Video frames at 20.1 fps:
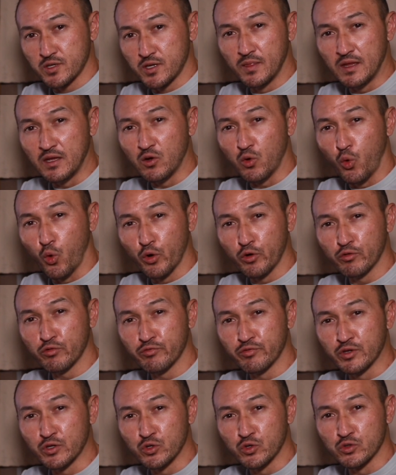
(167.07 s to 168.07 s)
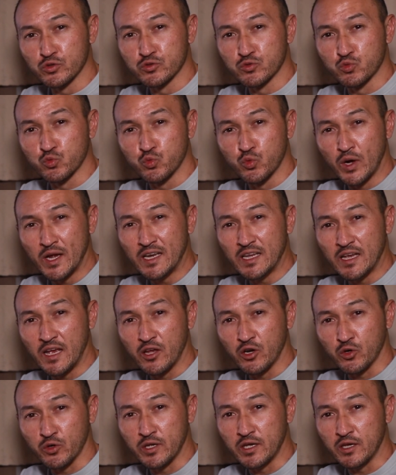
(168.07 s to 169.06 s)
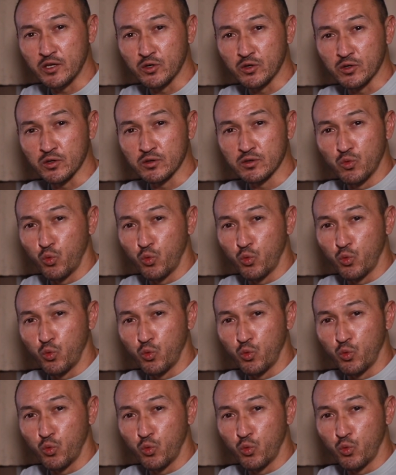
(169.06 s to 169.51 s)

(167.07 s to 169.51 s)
The oil-filled radiator heater